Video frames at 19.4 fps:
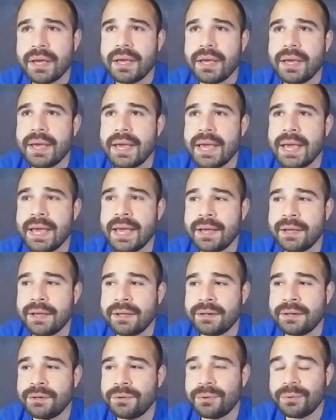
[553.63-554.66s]

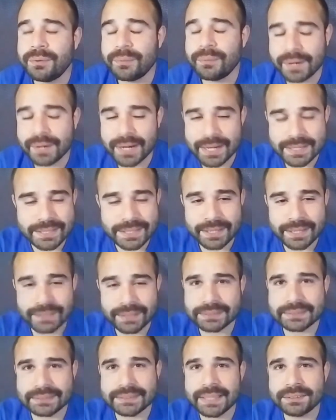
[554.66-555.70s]
And what I did, it
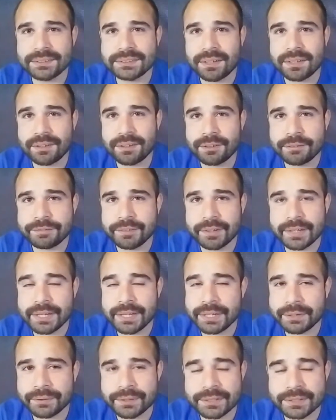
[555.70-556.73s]
sounds utter fucking
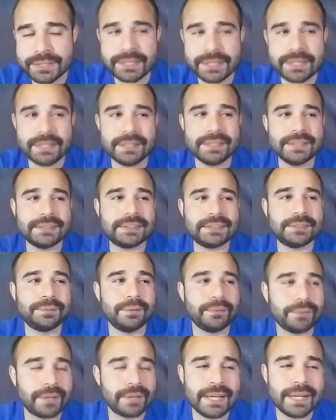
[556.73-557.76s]
ridiculous, but
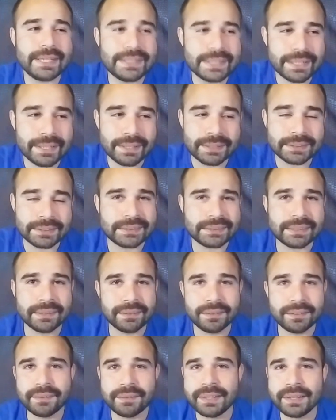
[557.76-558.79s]
what I did is
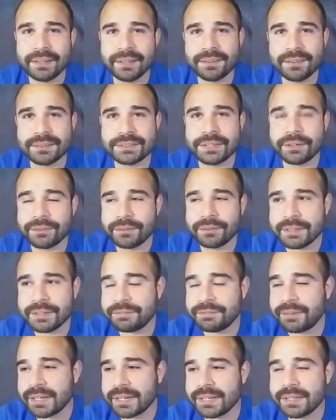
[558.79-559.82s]
it looked totally
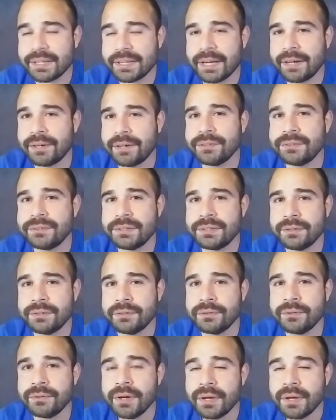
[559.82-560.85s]
fucking ghetto too.